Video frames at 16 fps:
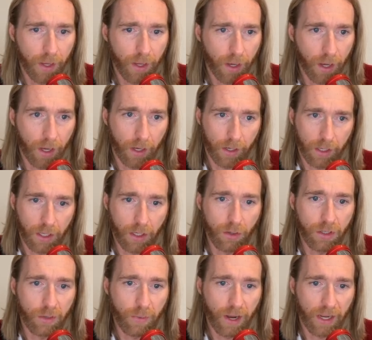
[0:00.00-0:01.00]
A
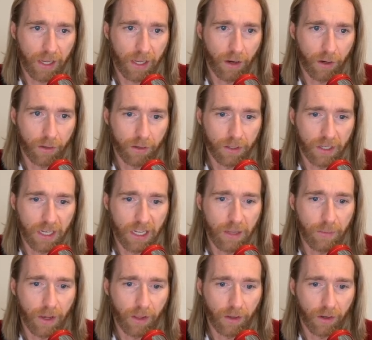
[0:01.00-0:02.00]
huge amount of characters in
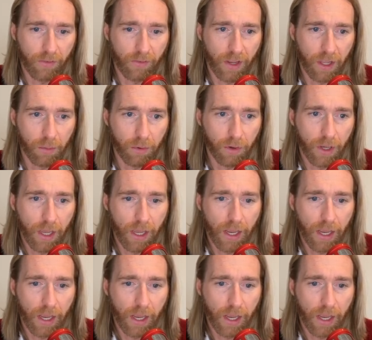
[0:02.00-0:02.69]
email are available.